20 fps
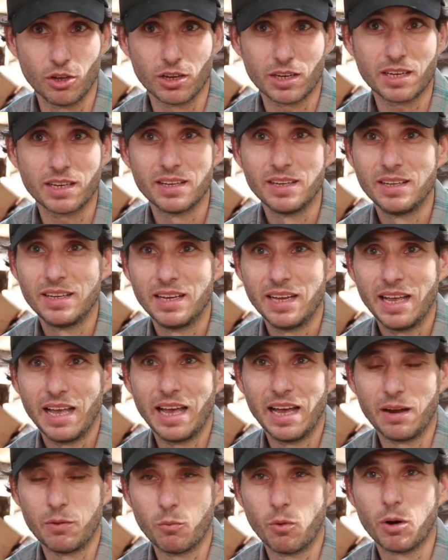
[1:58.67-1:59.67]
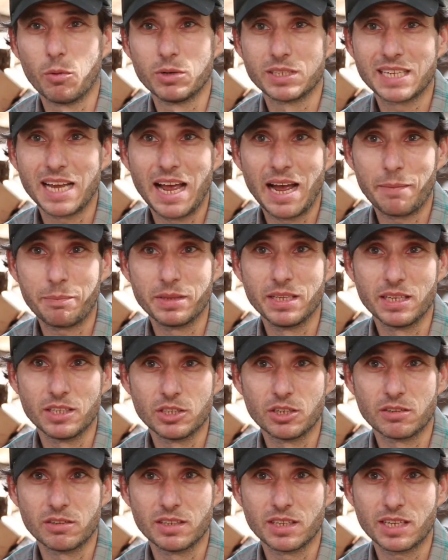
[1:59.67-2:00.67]
look at what was happening
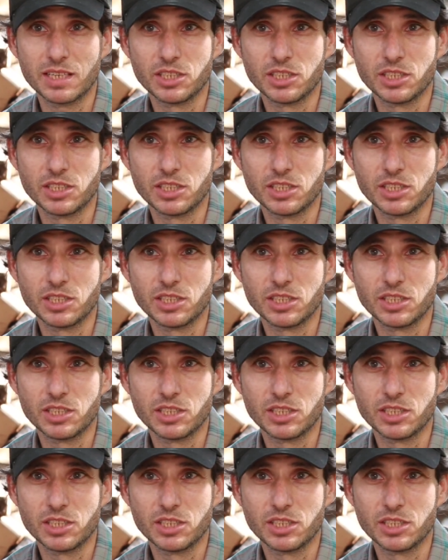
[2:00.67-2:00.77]
during the